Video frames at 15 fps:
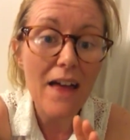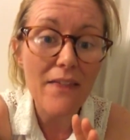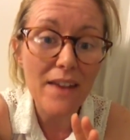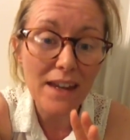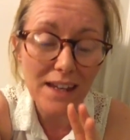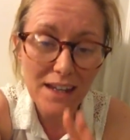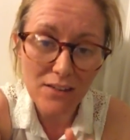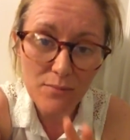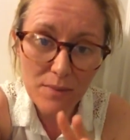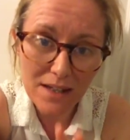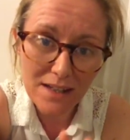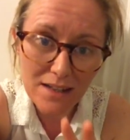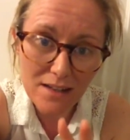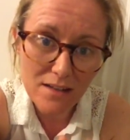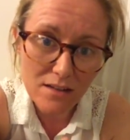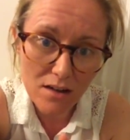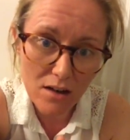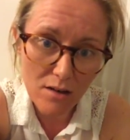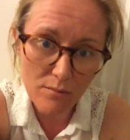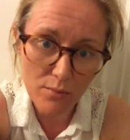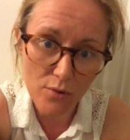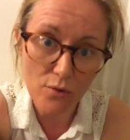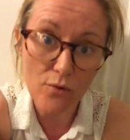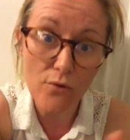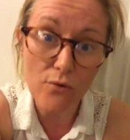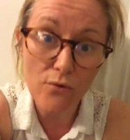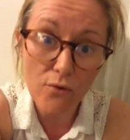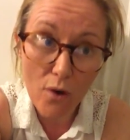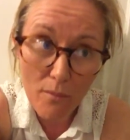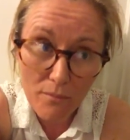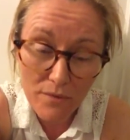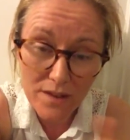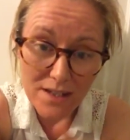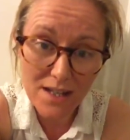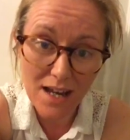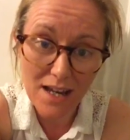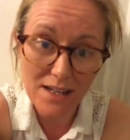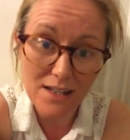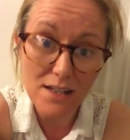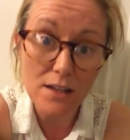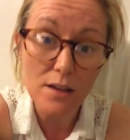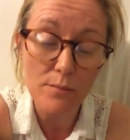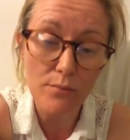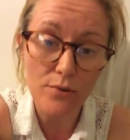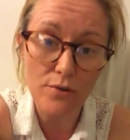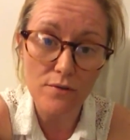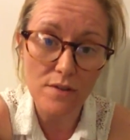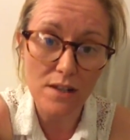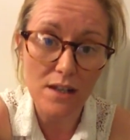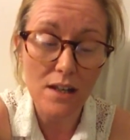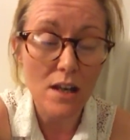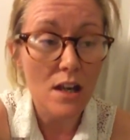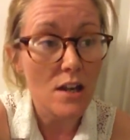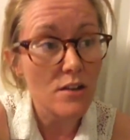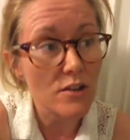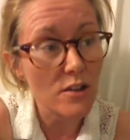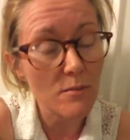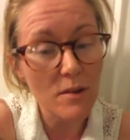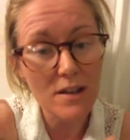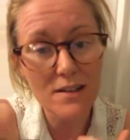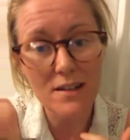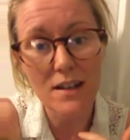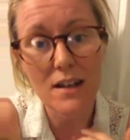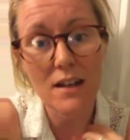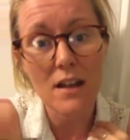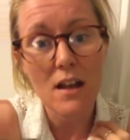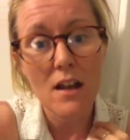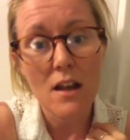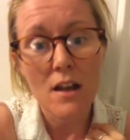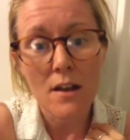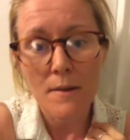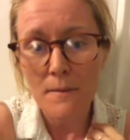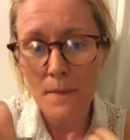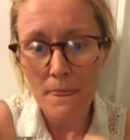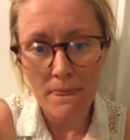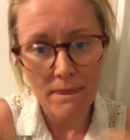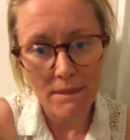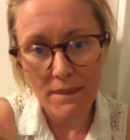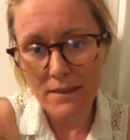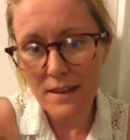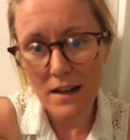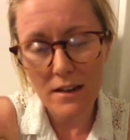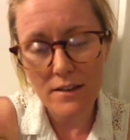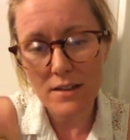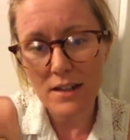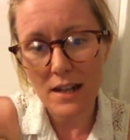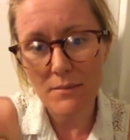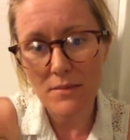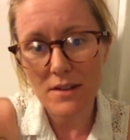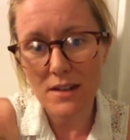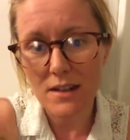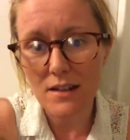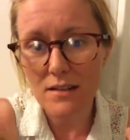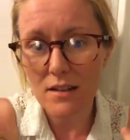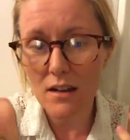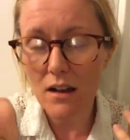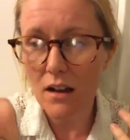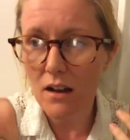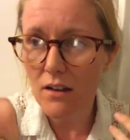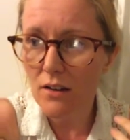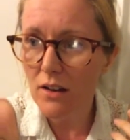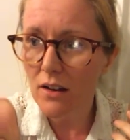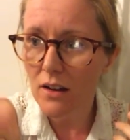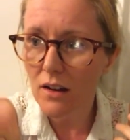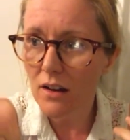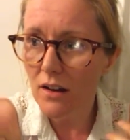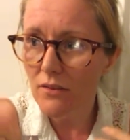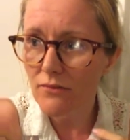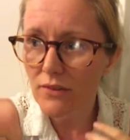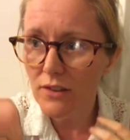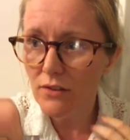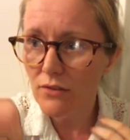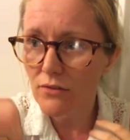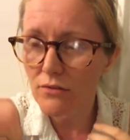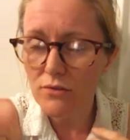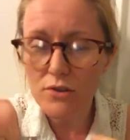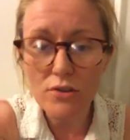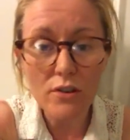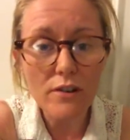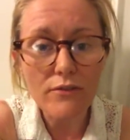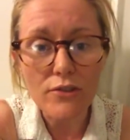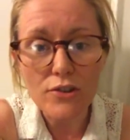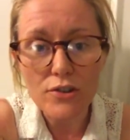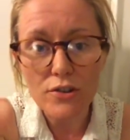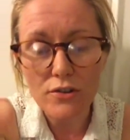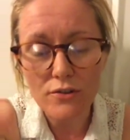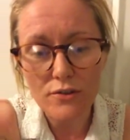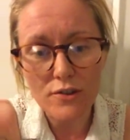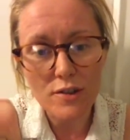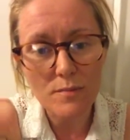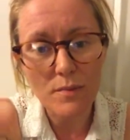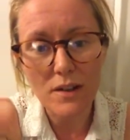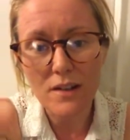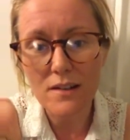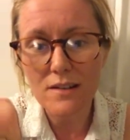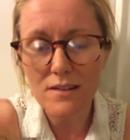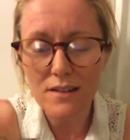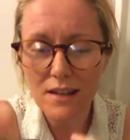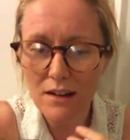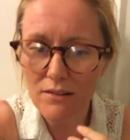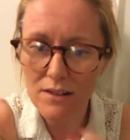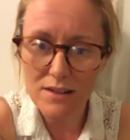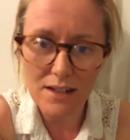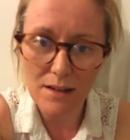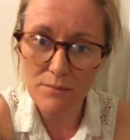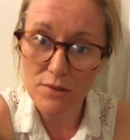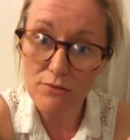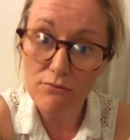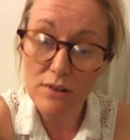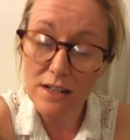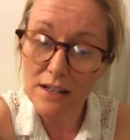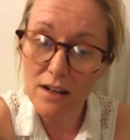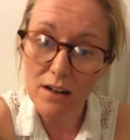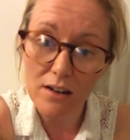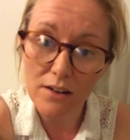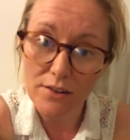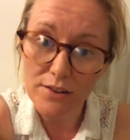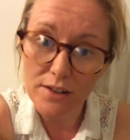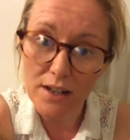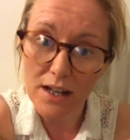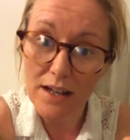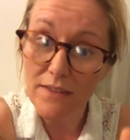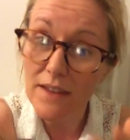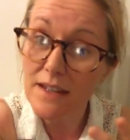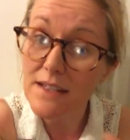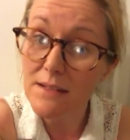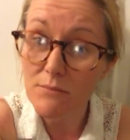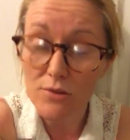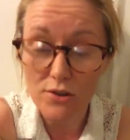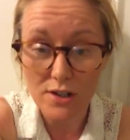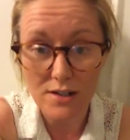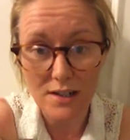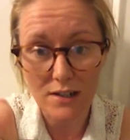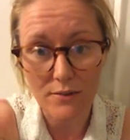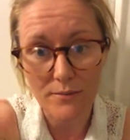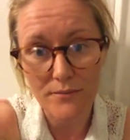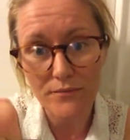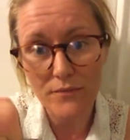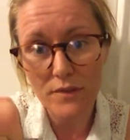and then give me an example from the text that proves it. So you might say, so like the statement says, I feel sorry for the students because their exams are really hard and they seem stressed out.